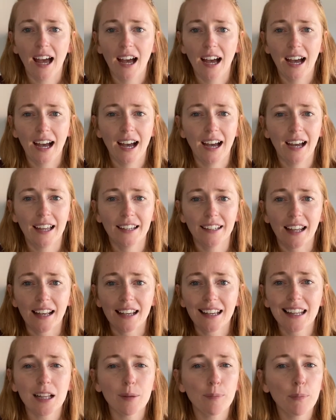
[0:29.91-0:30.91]
and a
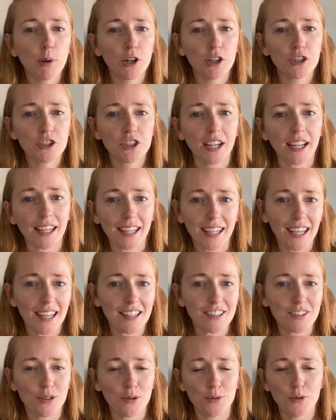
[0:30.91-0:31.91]
little push in
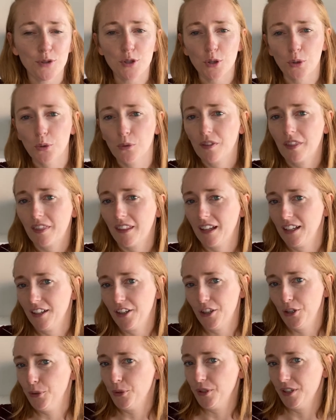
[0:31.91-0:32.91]
case you don't
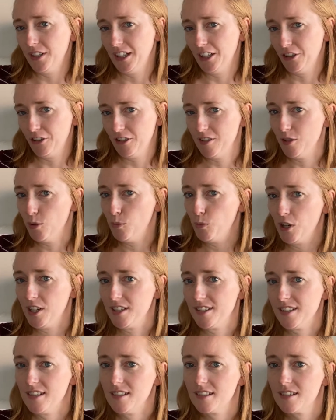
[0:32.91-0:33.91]
think you can increase your
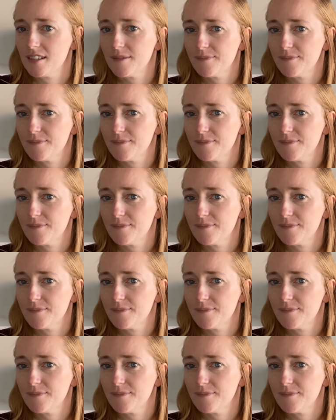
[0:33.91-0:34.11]
prices,